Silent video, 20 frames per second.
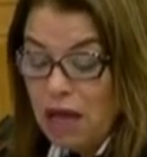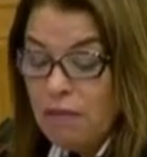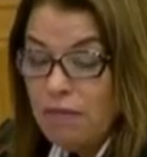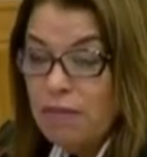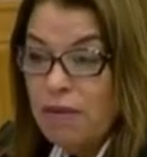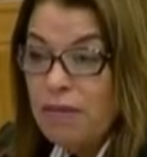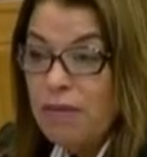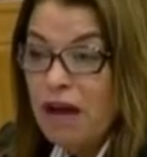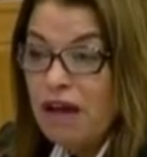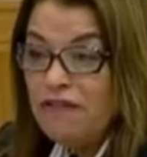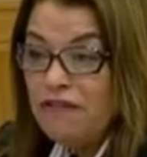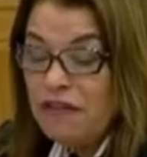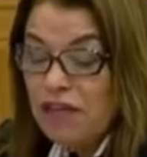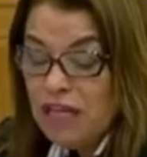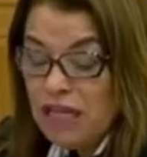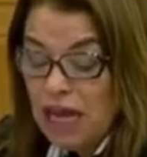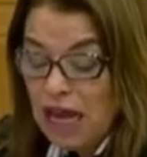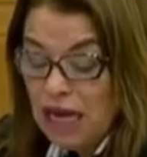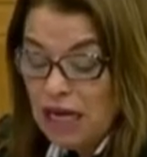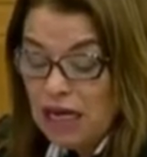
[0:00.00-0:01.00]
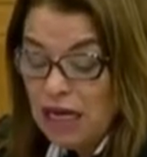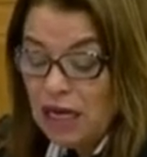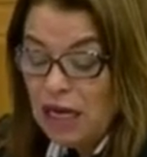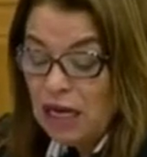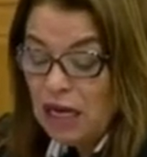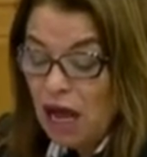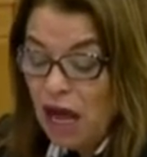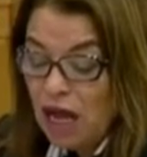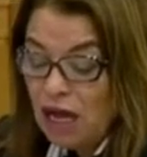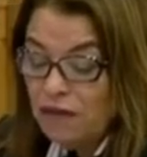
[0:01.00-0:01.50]
violates the
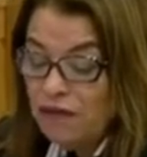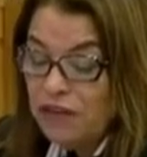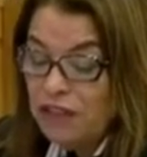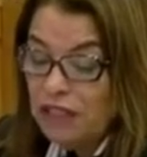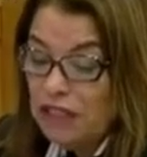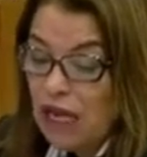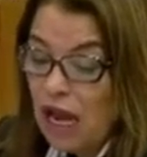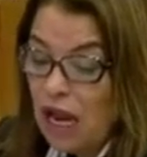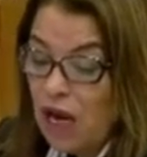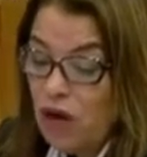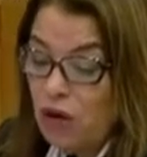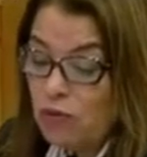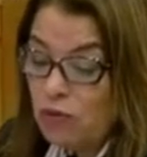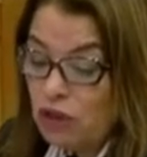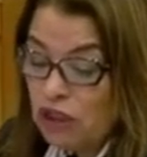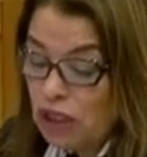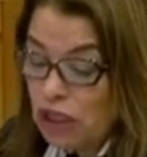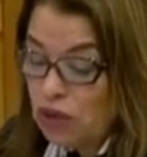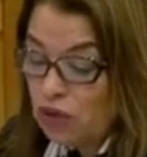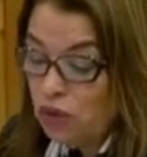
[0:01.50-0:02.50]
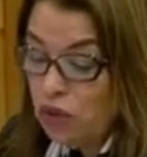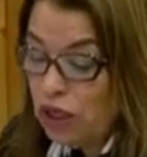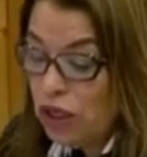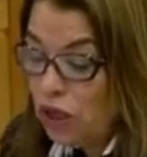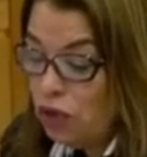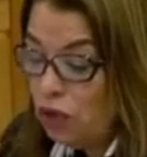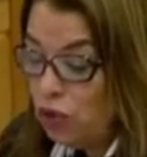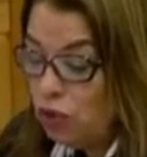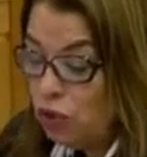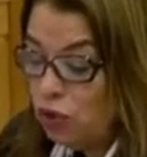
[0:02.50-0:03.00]
rights of children, especially
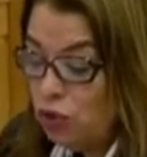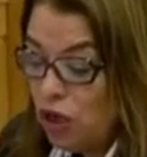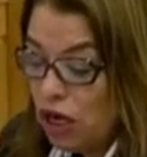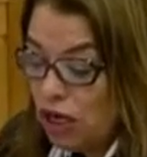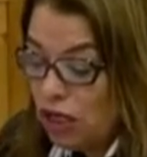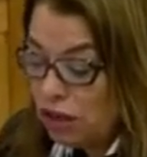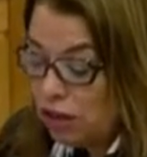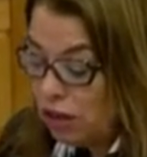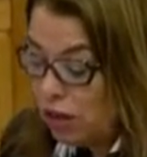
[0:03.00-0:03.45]
the right to